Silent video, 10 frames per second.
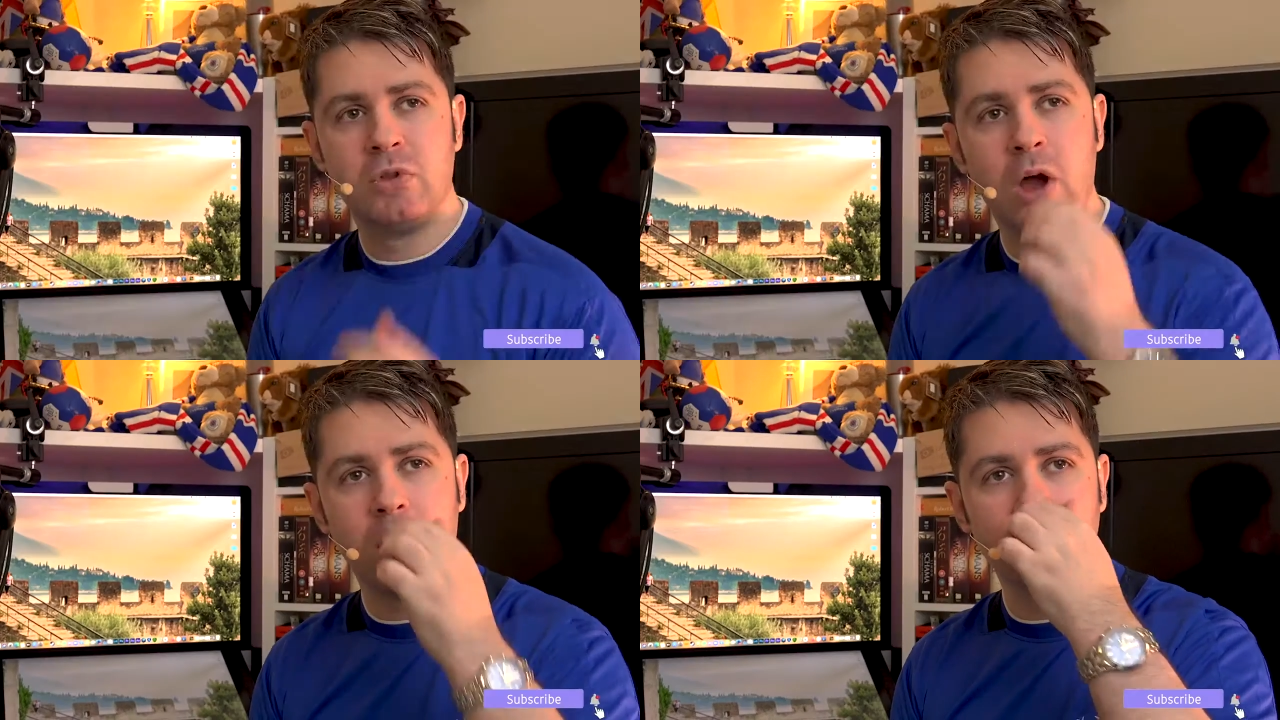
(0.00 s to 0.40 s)

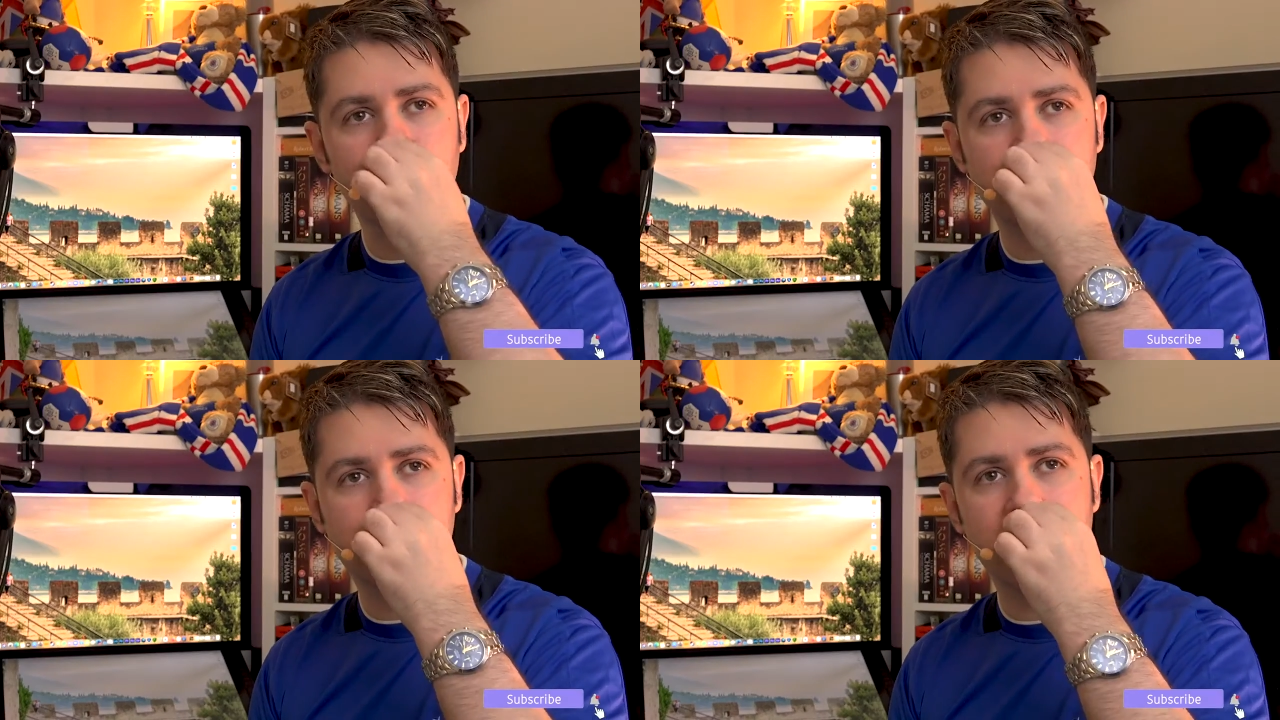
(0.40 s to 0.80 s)
Now, I'm
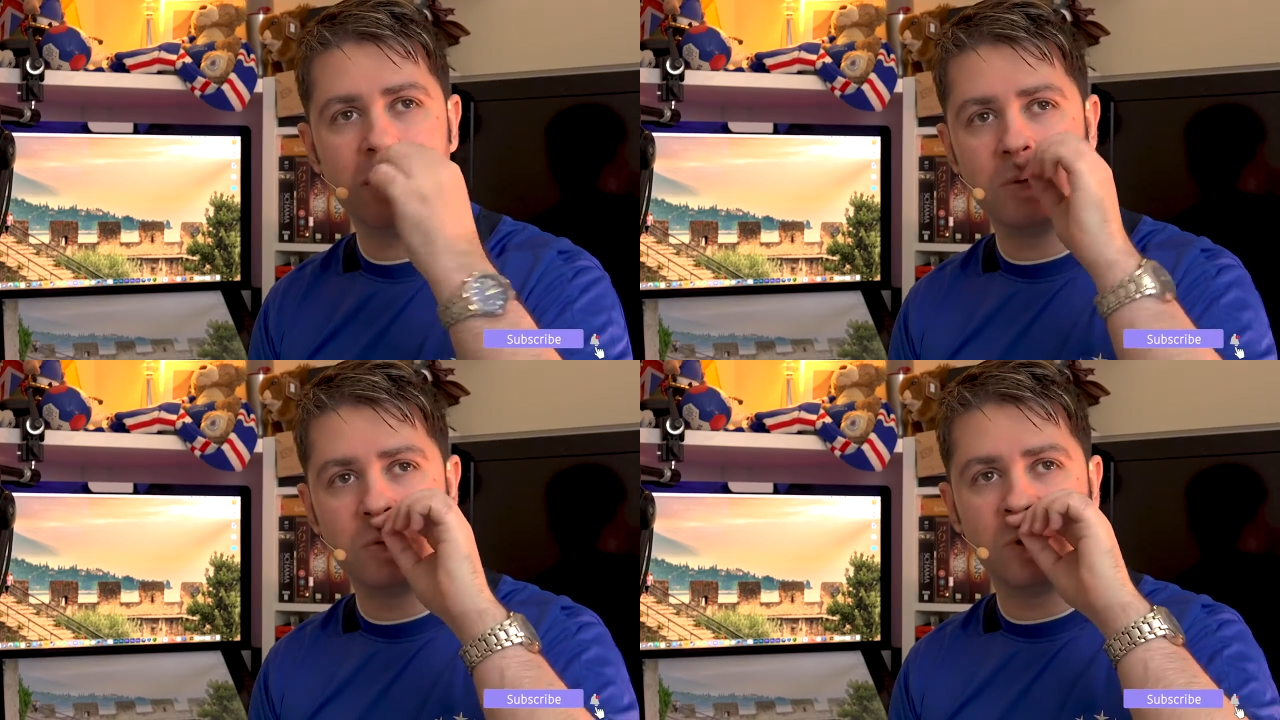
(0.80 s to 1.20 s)
not
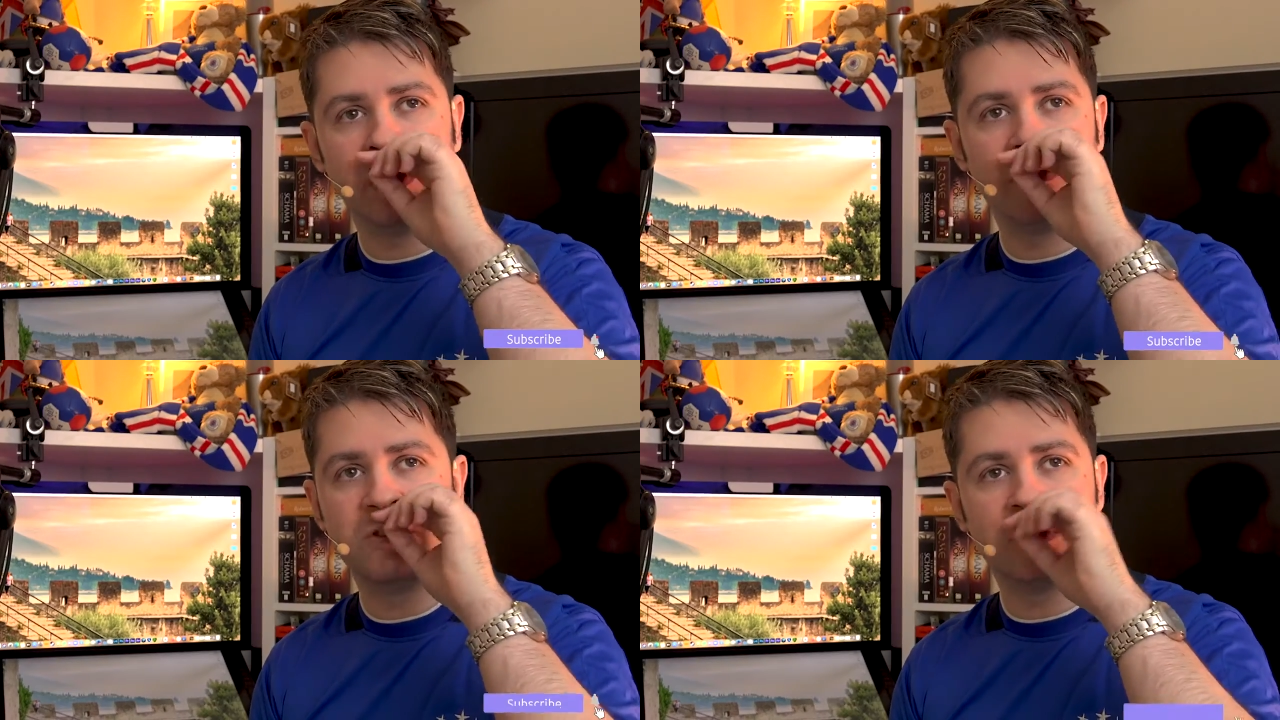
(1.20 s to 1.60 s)
saying we
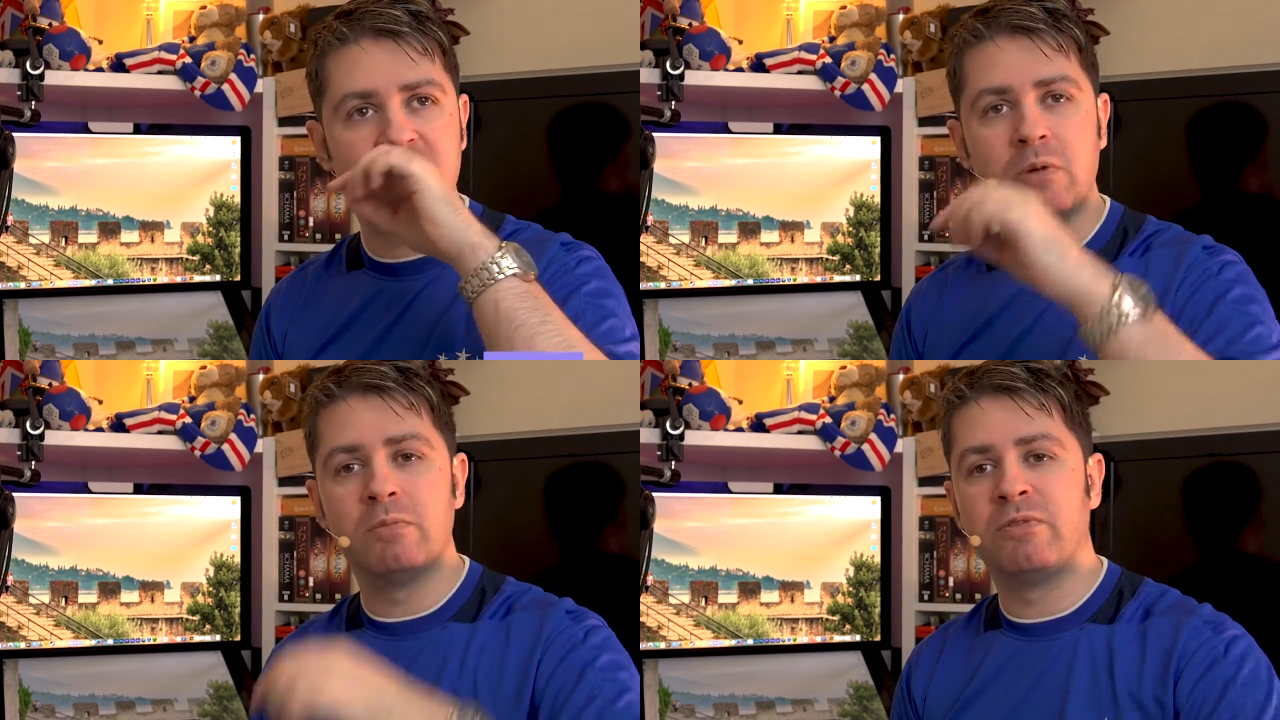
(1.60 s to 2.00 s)
live in
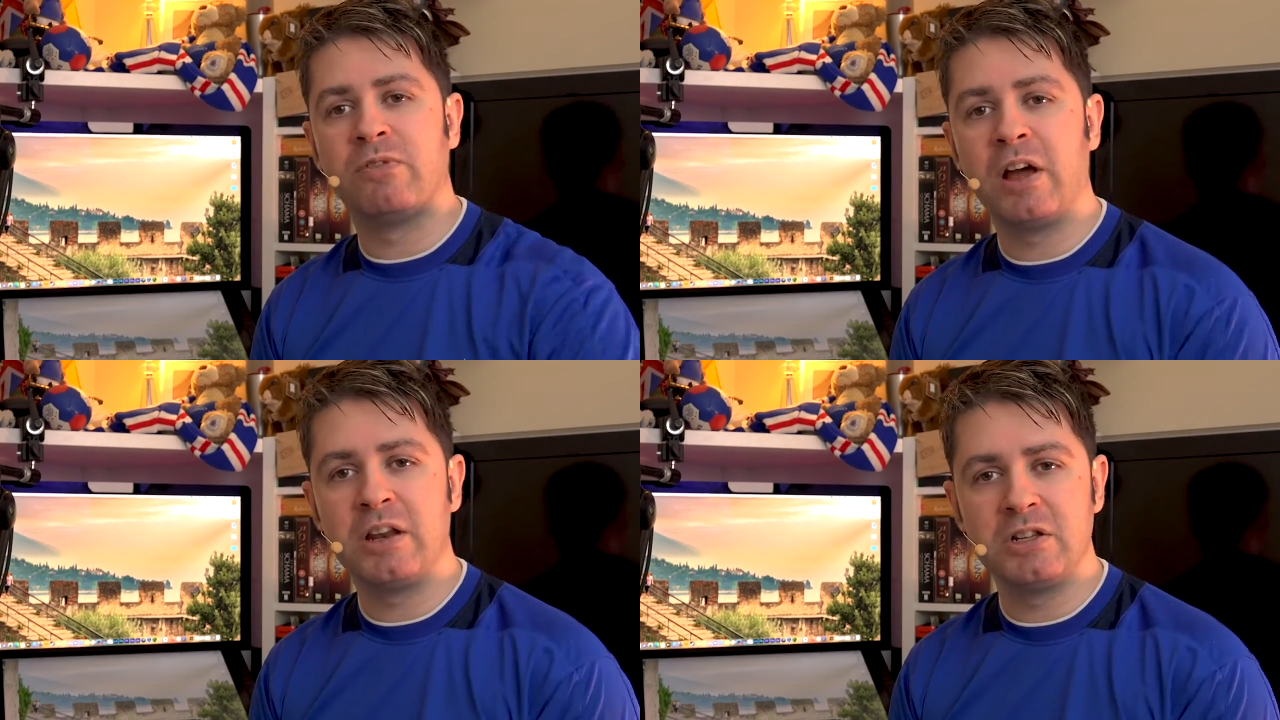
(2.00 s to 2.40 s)
some
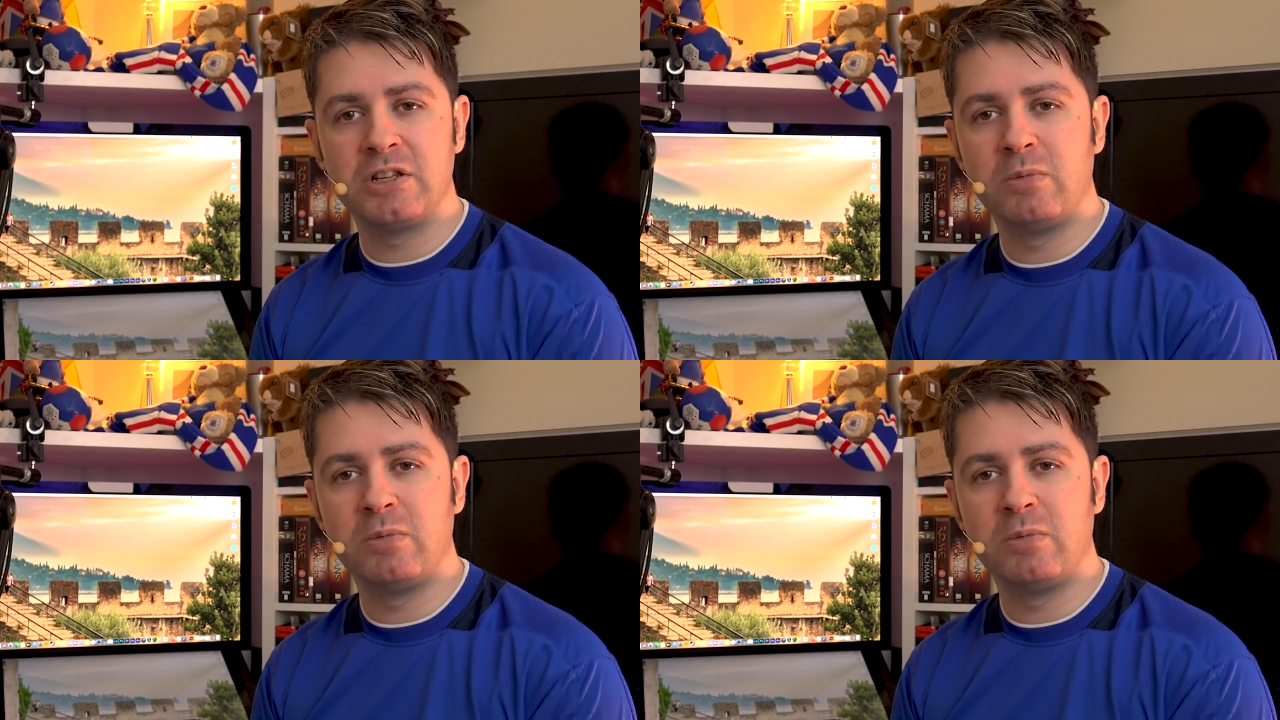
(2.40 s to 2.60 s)
fantasy